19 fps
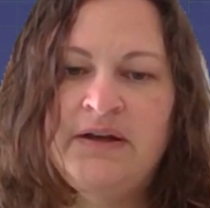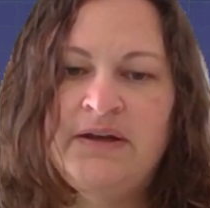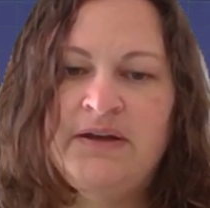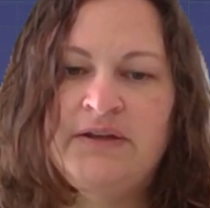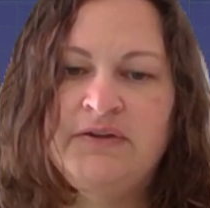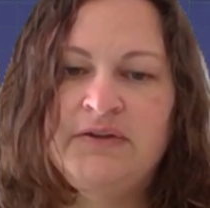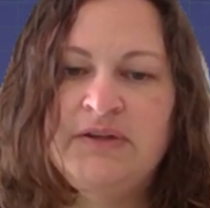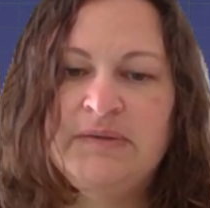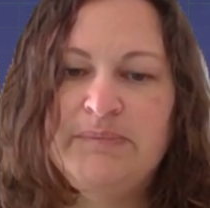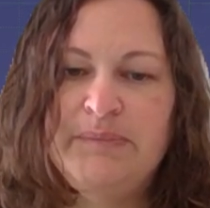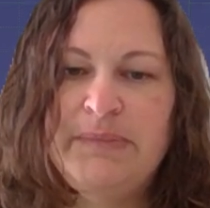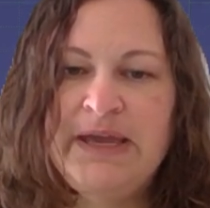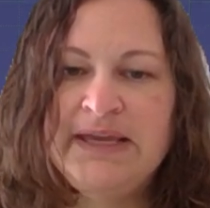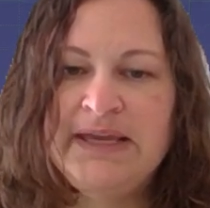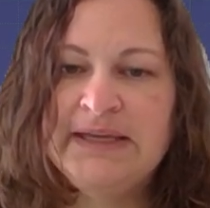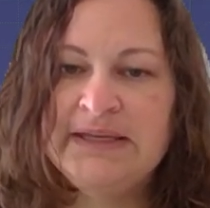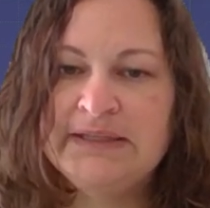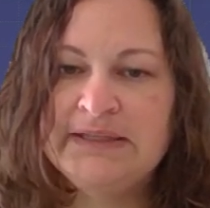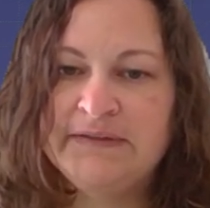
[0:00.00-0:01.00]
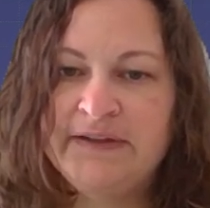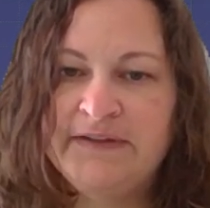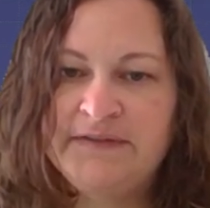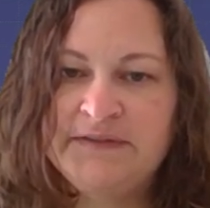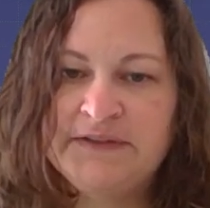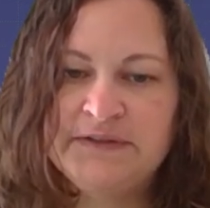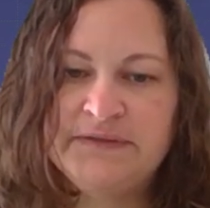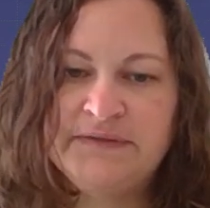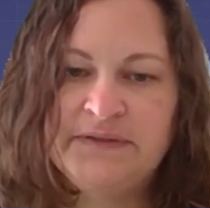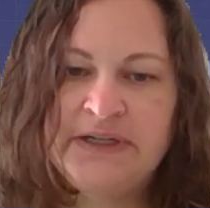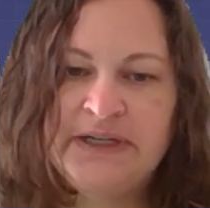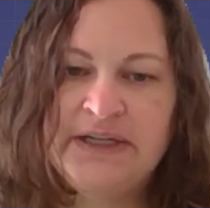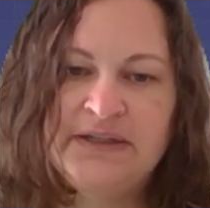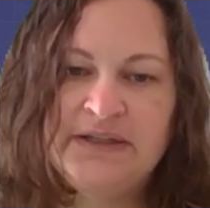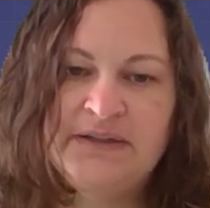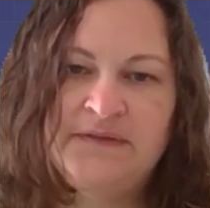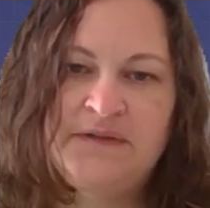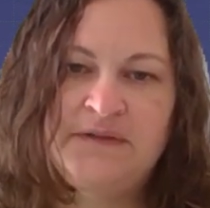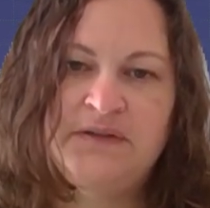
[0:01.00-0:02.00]
You can pan left and
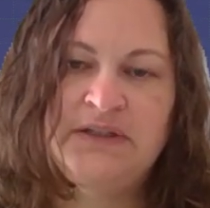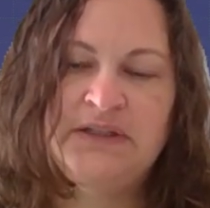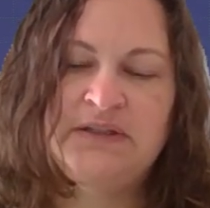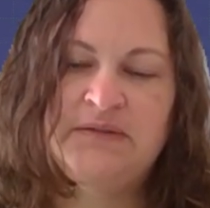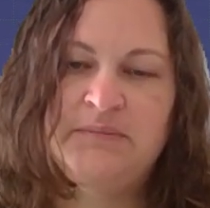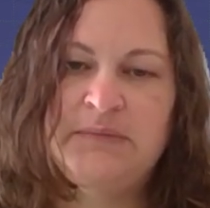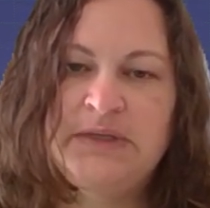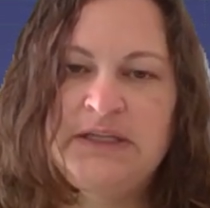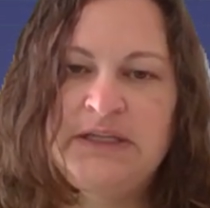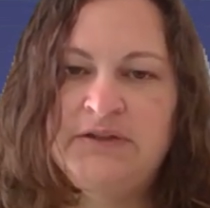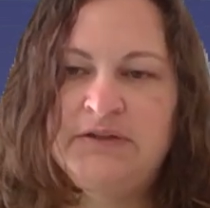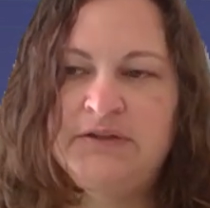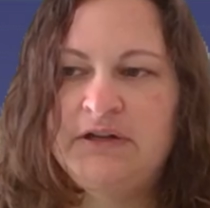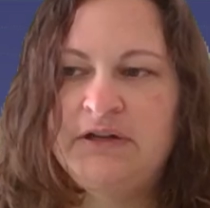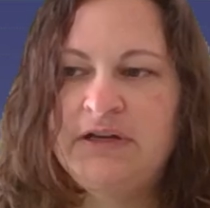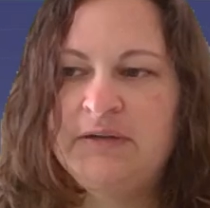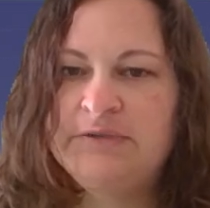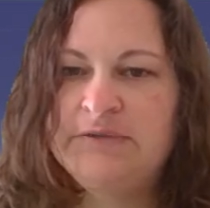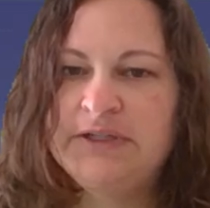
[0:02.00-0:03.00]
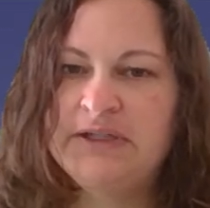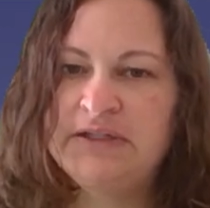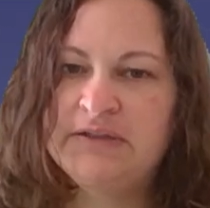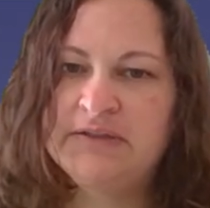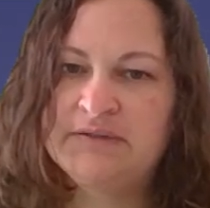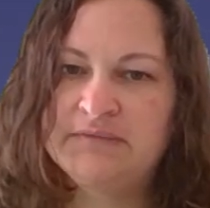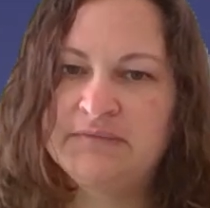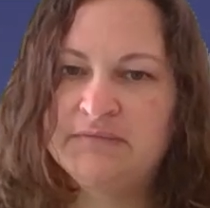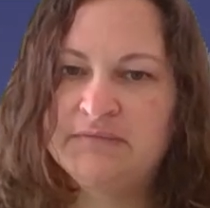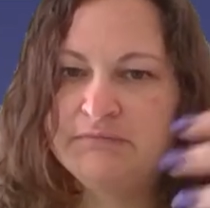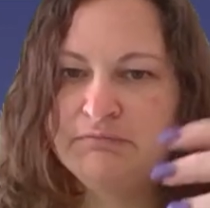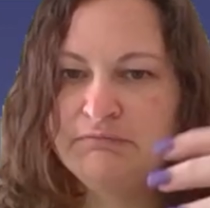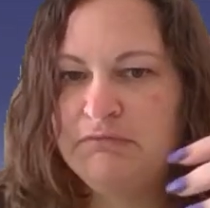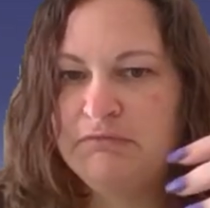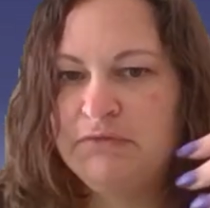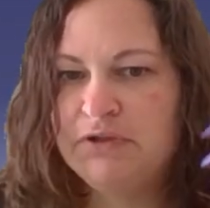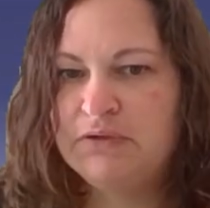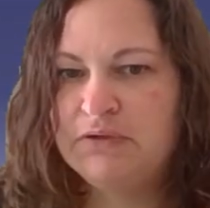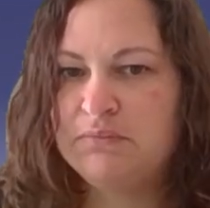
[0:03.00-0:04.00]
right if you need to make your object,
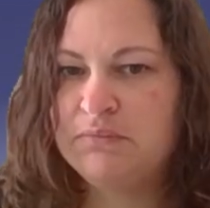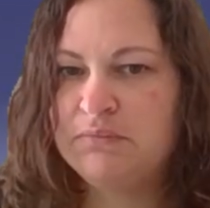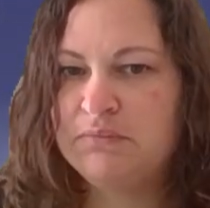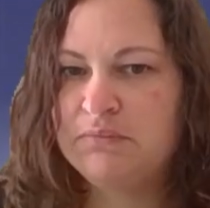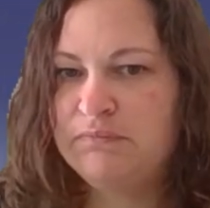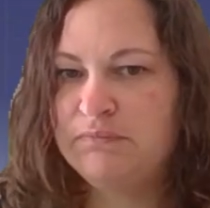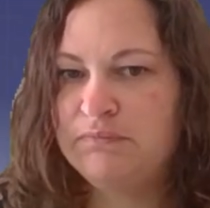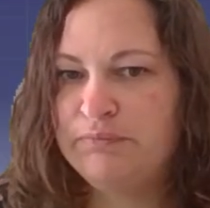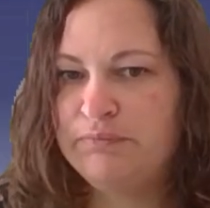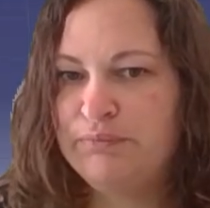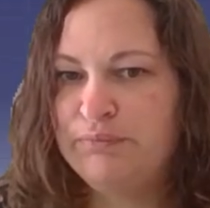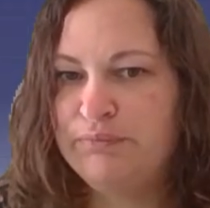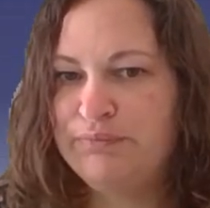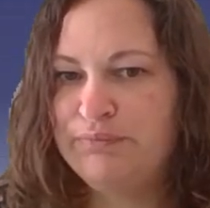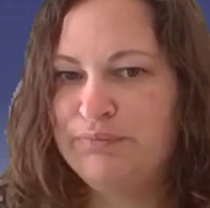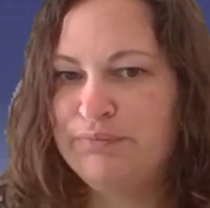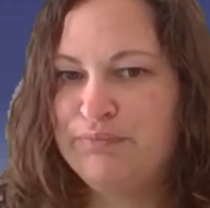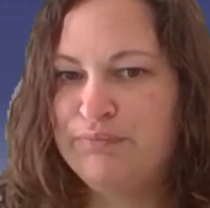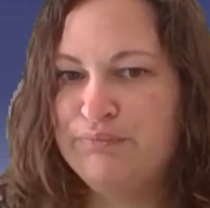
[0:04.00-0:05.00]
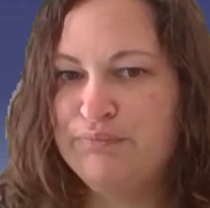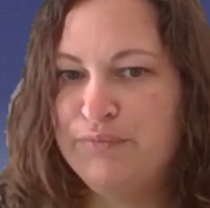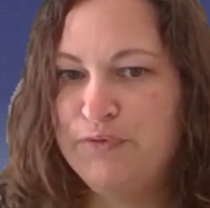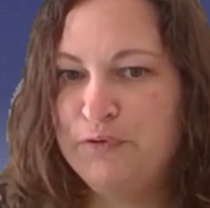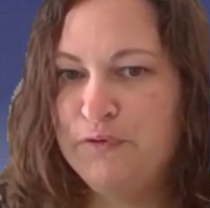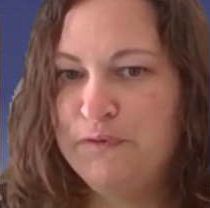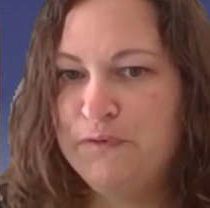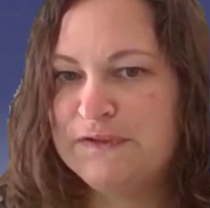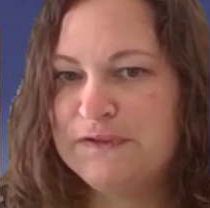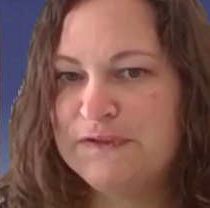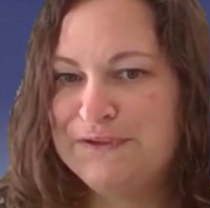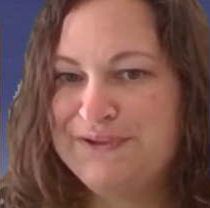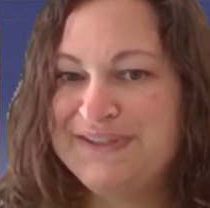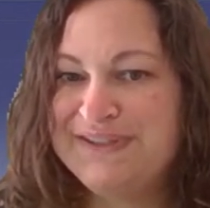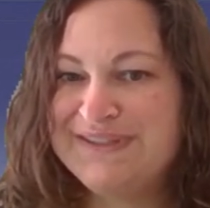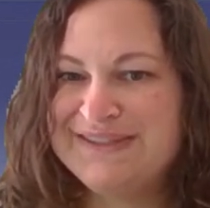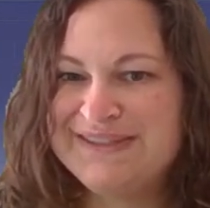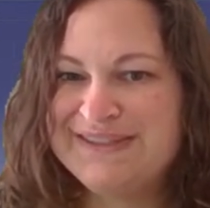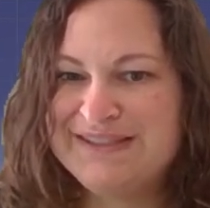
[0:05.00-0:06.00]
move so
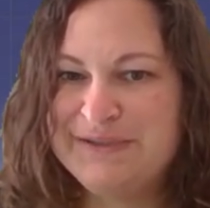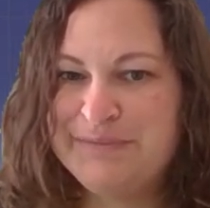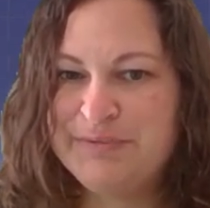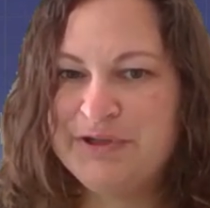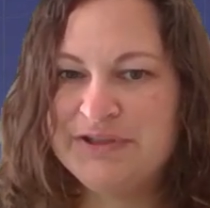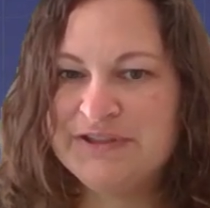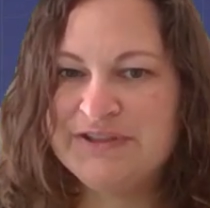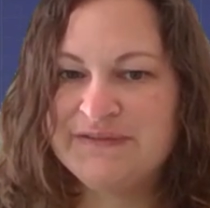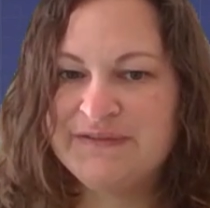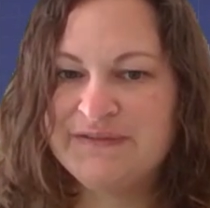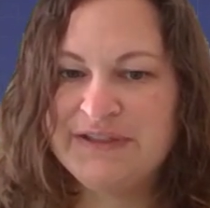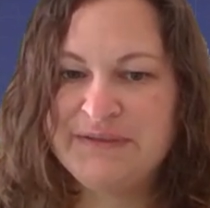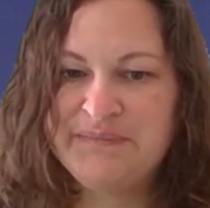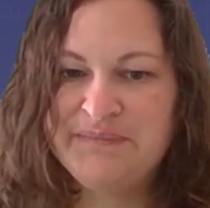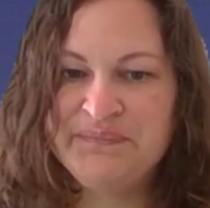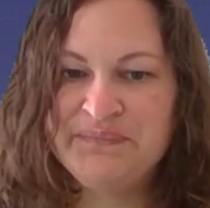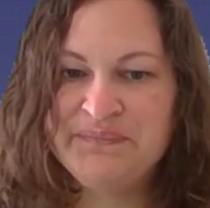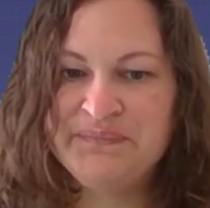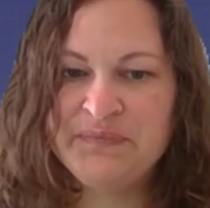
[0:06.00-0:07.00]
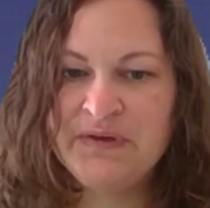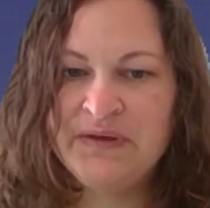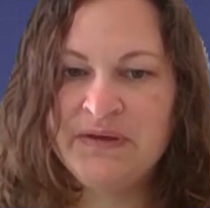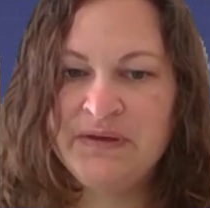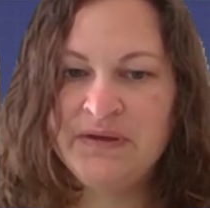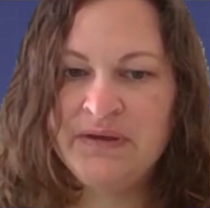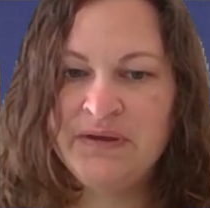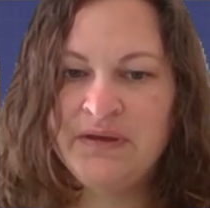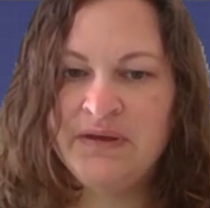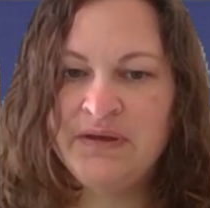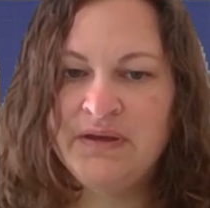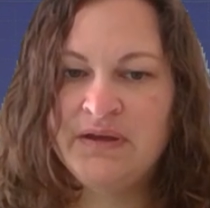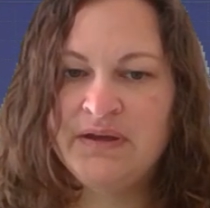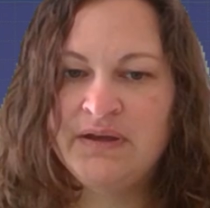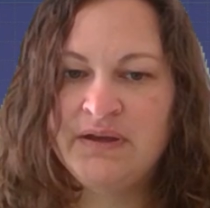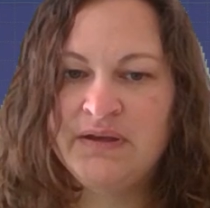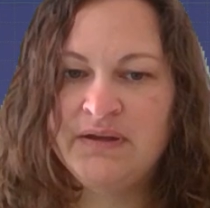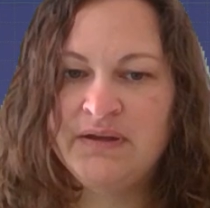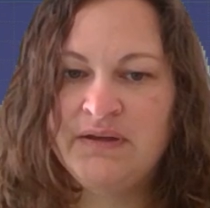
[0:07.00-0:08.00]
you can see parts of it.
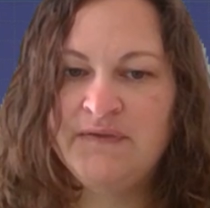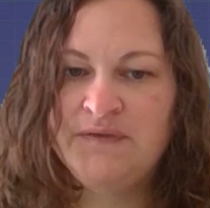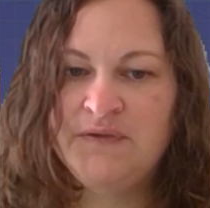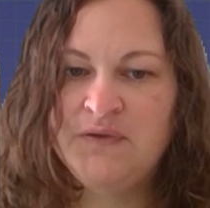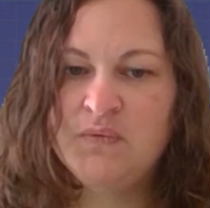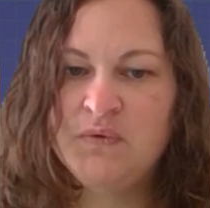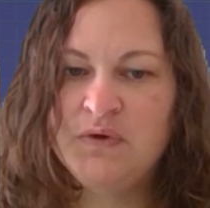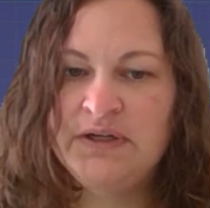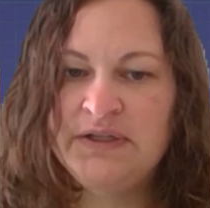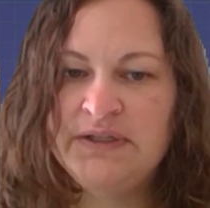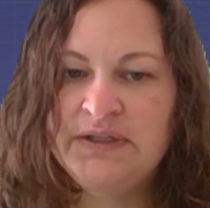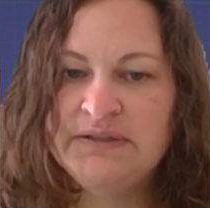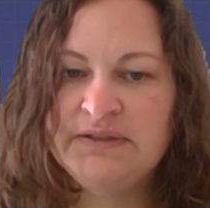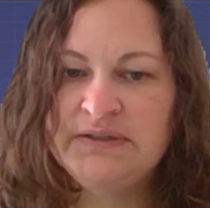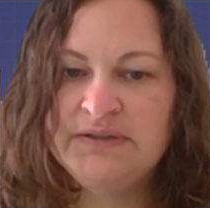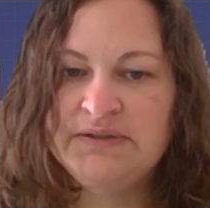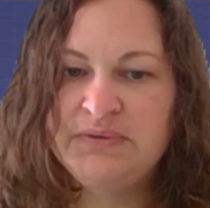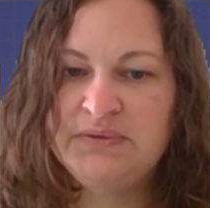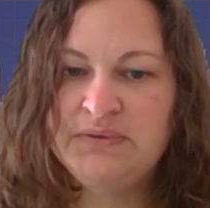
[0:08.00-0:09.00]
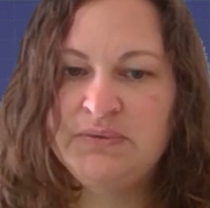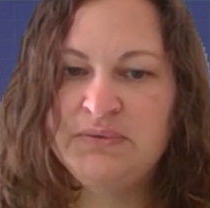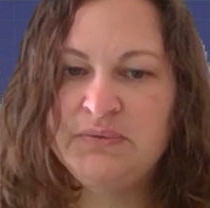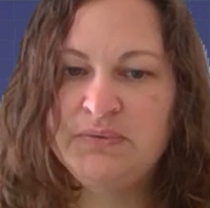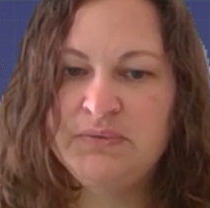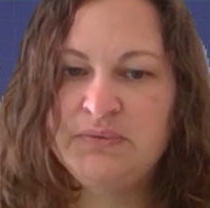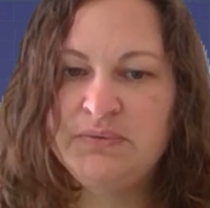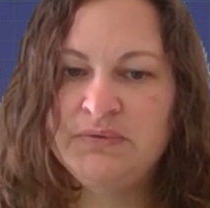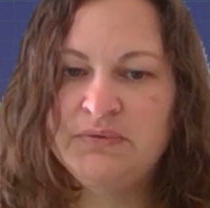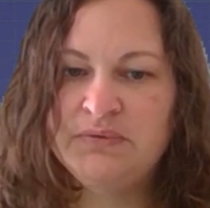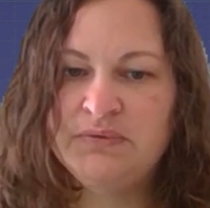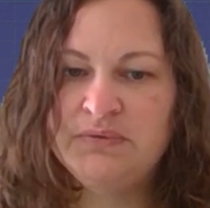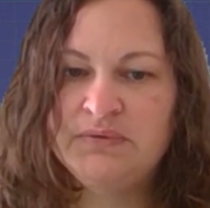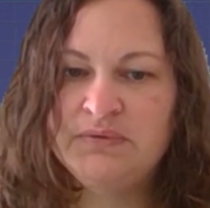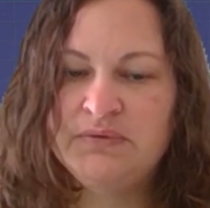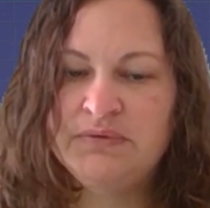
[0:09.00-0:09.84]
If you want to